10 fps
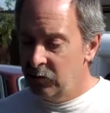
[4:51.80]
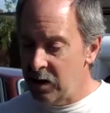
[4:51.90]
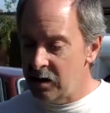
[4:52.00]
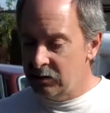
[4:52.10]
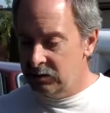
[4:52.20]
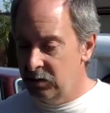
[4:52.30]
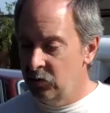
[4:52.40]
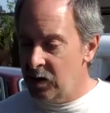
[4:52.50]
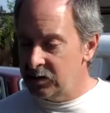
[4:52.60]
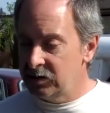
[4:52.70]
but
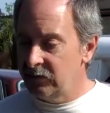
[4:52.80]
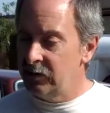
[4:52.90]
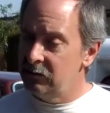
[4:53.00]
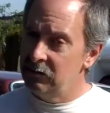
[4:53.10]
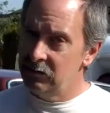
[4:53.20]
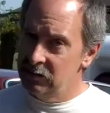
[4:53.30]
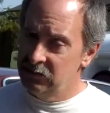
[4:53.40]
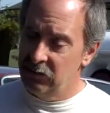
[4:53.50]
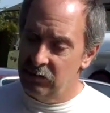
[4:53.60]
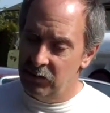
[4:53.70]
too much of it
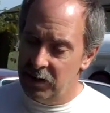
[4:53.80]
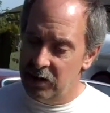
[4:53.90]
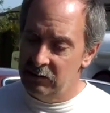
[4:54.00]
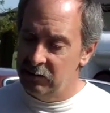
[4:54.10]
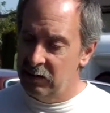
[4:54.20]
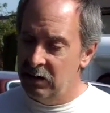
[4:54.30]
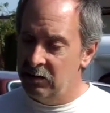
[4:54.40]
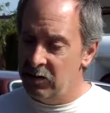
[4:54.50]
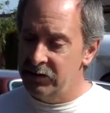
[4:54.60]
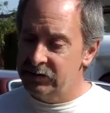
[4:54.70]
is very bad,
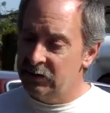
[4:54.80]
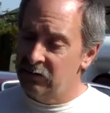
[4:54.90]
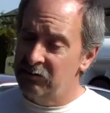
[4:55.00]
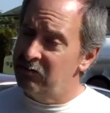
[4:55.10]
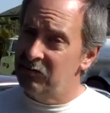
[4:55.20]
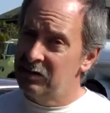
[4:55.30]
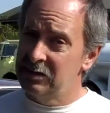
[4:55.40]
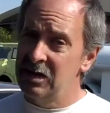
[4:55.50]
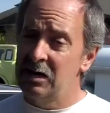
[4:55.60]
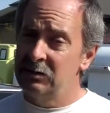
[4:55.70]
and also
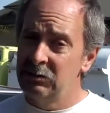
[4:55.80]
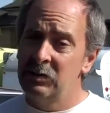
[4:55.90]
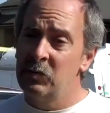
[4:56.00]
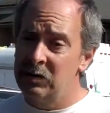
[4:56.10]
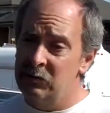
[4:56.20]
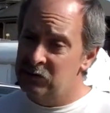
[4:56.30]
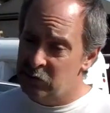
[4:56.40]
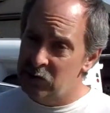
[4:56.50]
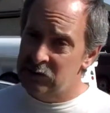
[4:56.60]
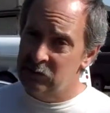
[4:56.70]
it's not doing what it was
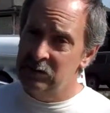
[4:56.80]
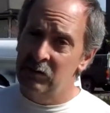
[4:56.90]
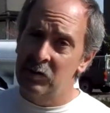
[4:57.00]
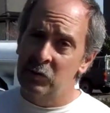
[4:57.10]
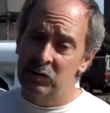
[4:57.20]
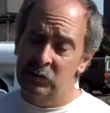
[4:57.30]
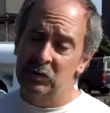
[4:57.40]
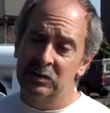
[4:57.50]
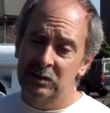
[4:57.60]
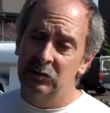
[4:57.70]
supposed to be doing, which
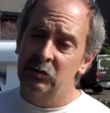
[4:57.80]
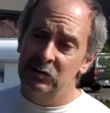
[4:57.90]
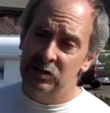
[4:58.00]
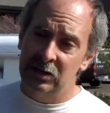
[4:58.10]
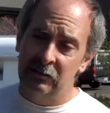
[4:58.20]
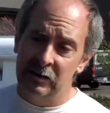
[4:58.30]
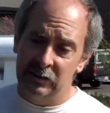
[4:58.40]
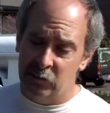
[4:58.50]
was to regenerate